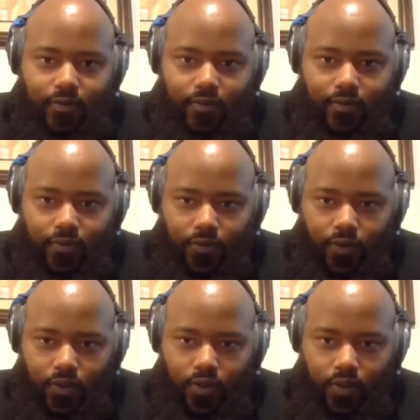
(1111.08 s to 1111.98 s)

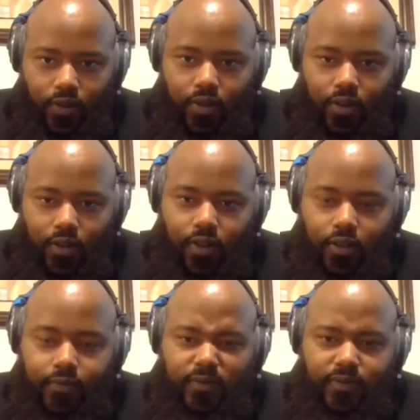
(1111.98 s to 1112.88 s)

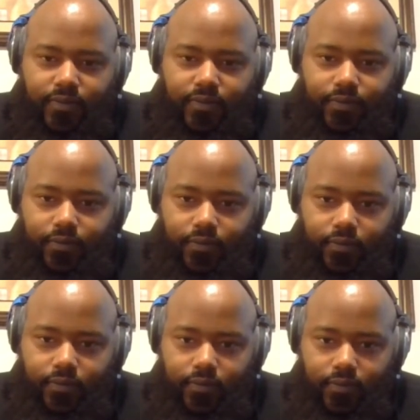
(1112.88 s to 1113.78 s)

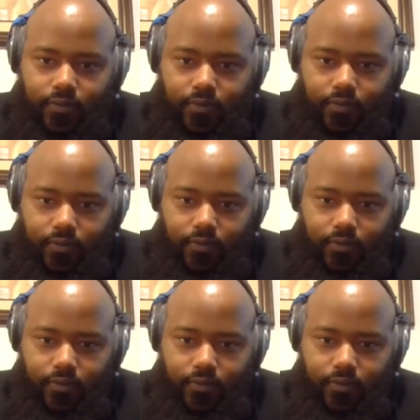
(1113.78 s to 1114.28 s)
[no speech]